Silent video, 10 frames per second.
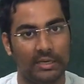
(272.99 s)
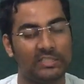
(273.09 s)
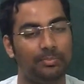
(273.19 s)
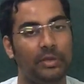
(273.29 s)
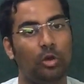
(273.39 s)

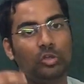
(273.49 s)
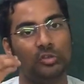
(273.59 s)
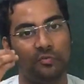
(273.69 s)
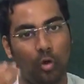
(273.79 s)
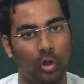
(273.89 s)
It's because
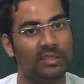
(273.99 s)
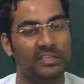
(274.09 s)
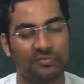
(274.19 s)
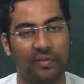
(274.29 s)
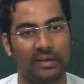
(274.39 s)
of all
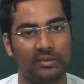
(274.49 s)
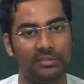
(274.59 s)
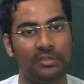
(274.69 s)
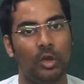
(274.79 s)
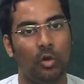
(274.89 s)
these
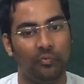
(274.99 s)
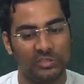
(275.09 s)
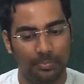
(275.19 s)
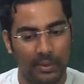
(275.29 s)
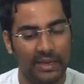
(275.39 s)
factors
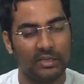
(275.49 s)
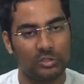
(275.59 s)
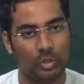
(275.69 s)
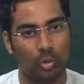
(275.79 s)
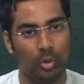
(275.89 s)
which played
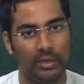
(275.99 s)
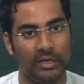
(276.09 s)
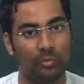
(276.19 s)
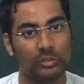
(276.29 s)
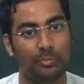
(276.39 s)
its role,
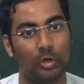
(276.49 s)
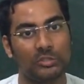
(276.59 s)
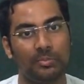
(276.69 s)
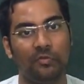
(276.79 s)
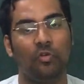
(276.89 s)
it was
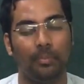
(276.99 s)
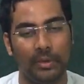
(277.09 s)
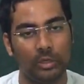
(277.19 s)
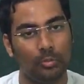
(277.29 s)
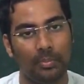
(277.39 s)
possible for
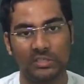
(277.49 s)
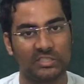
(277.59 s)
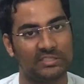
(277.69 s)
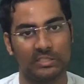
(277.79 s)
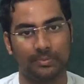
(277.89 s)
me to
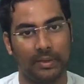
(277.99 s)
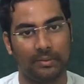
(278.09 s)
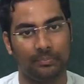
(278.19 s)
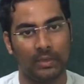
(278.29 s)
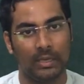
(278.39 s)
purchase this
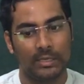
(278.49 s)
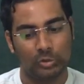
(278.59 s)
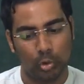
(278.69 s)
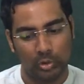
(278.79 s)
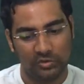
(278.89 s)
pen.
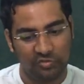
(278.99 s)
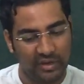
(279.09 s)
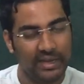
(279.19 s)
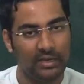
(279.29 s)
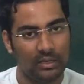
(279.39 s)
So the
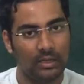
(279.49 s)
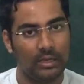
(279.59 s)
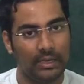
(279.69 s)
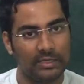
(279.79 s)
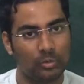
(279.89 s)
trade
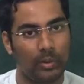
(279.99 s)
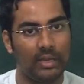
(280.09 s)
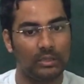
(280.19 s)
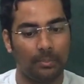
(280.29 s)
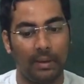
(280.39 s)
is
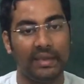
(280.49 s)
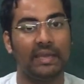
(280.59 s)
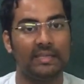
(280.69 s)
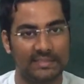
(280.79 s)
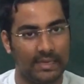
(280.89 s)
where the
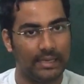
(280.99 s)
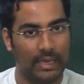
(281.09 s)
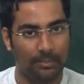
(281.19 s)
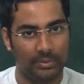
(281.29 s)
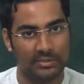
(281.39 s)
buying and selling
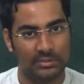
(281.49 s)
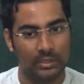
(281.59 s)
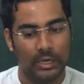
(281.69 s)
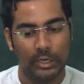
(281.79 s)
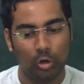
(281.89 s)
happens.
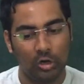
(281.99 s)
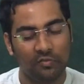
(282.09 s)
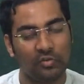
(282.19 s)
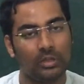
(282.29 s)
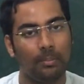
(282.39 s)
In order
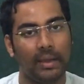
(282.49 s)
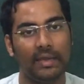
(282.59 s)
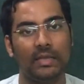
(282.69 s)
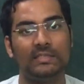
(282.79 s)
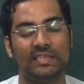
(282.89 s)
for the
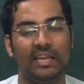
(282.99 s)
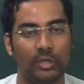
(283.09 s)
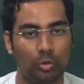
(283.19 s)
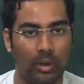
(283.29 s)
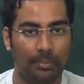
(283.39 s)
buying and
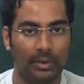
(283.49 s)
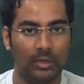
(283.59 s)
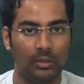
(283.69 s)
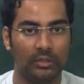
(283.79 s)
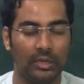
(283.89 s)
selling to
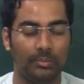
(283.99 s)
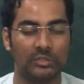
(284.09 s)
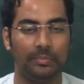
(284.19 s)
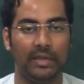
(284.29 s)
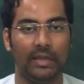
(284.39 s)
happen, there
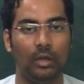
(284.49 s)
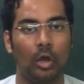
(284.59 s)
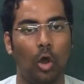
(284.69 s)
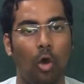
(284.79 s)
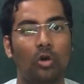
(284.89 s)
must be
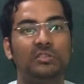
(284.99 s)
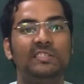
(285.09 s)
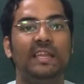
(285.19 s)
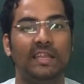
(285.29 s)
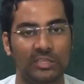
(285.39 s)
an
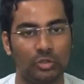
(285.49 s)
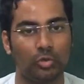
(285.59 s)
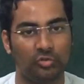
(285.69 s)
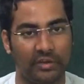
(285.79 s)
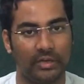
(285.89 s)
auxiliaries
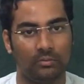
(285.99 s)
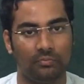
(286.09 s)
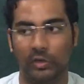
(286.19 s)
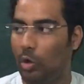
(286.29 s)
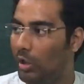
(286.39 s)
to trade.
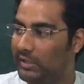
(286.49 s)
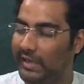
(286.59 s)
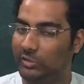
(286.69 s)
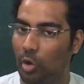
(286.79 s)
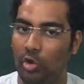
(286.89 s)
We call that
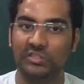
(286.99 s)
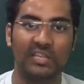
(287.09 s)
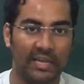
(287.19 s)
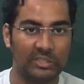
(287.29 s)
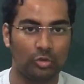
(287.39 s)
as
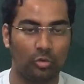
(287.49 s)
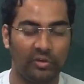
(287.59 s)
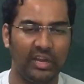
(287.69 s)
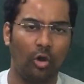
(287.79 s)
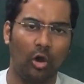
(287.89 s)
auxiliaries to
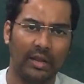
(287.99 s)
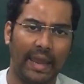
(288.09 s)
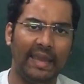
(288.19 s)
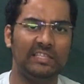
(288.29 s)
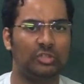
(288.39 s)
trade or
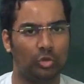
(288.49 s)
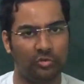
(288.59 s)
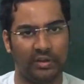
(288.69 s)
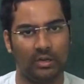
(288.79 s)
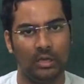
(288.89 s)
aids to
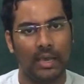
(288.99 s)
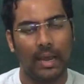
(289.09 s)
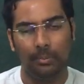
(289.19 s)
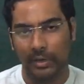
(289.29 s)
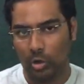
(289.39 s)
trade.
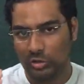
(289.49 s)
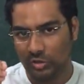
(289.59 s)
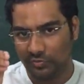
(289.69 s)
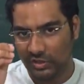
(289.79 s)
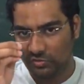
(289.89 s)
And because
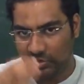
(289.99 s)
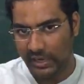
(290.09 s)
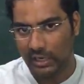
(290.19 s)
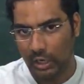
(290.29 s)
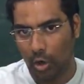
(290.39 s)
of the
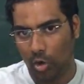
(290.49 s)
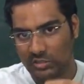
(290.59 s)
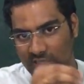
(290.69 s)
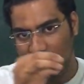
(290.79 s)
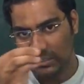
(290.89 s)
trade and
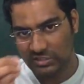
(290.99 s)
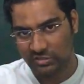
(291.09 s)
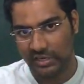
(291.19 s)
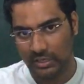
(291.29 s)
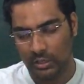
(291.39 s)
auxiliaries
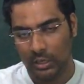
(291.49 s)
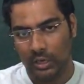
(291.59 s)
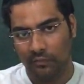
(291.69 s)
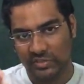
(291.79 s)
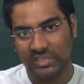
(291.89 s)
trade
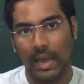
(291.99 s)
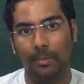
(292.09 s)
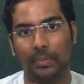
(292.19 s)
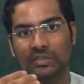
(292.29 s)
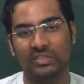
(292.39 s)
which
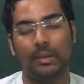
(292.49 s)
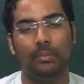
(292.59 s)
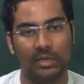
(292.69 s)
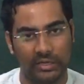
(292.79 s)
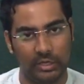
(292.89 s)
happen
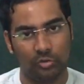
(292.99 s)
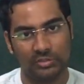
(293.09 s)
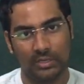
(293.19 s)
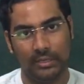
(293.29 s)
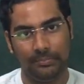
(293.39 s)

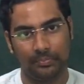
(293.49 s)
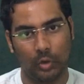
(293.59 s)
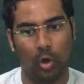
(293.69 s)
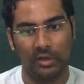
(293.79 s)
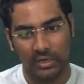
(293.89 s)
simultaneously
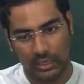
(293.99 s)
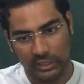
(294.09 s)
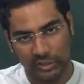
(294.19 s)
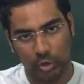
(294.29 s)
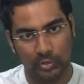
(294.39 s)
or in a
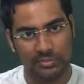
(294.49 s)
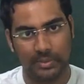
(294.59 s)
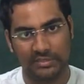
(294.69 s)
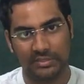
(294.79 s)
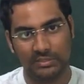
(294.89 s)
continuous
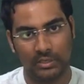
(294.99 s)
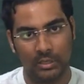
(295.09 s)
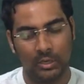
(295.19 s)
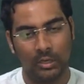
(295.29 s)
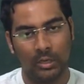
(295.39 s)
basis,
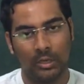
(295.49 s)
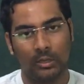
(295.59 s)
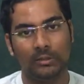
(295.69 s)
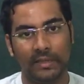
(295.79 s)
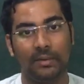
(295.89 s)

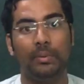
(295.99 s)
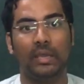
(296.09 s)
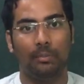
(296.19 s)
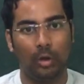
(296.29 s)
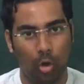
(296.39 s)
there
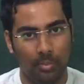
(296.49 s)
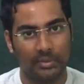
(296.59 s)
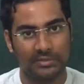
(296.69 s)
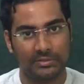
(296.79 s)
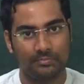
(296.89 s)
became a
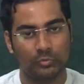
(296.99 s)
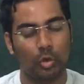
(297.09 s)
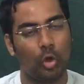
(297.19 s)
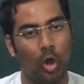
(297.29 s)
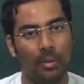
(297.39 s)
commerce. So
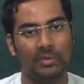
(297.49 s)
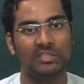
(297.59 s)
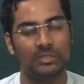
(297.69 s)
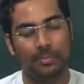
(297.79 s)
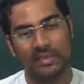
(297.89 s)
commerce
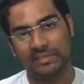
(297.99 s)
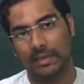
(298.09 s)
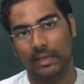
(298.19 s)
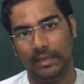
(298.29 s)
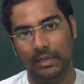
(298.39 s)
is
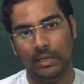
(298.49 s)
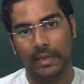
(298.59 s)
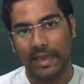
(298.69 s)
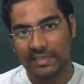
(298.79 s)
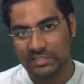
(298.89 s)

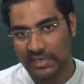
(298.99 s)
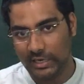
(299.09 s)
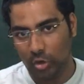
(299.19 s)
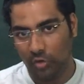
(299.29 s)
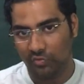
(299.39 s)
basically a
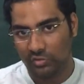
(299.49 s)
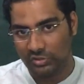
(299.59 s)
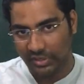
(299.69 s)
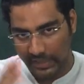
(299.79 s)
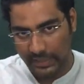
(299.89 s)
study of
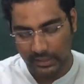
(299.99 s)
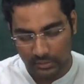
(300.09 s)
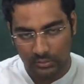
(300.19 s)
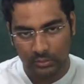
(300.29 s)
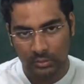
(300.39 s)

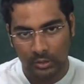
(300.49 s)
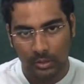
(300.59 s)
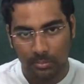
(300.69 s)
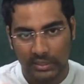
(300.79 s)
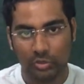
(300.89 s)

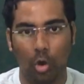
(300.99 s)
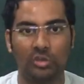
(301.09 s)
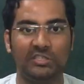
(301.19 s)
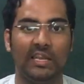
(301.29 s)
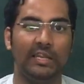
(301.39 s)
trade plus
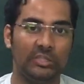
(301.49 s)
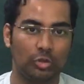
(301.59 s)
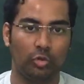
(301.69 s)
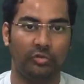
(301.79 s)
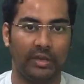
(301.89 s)
auxiliaries
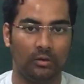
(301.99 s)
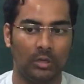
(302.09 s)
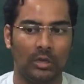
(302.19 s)
to trade.